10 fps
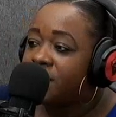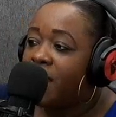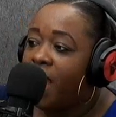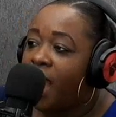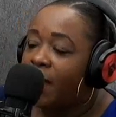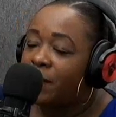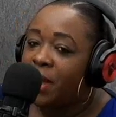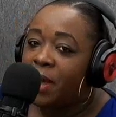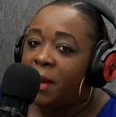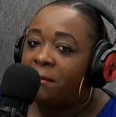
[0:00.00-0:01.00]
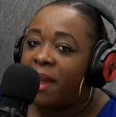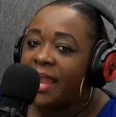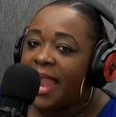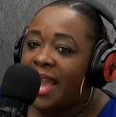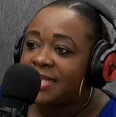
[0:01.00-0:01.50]
my
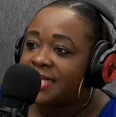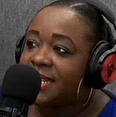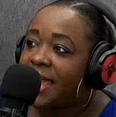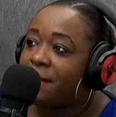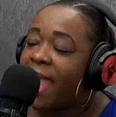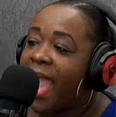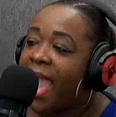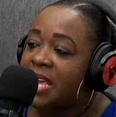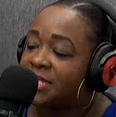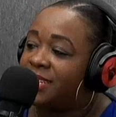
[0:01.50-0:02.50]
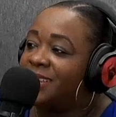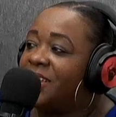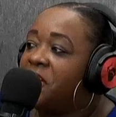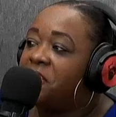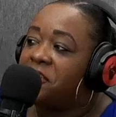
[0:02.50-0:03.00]
last name has
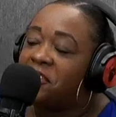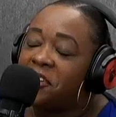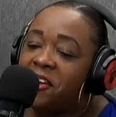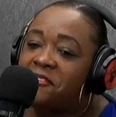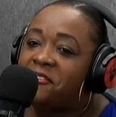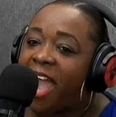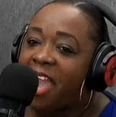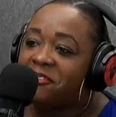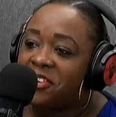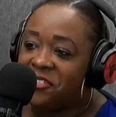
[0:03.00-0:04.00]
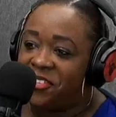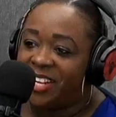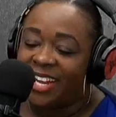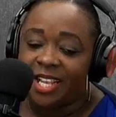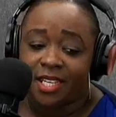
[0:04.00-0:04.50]
5
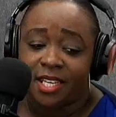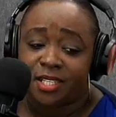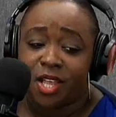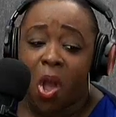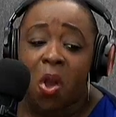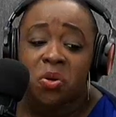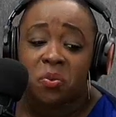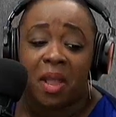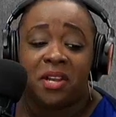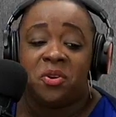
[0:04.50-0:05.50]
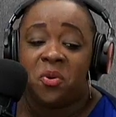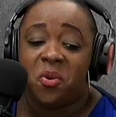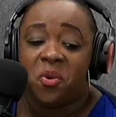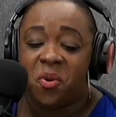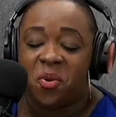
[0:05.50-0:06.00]
different letters. How do I know?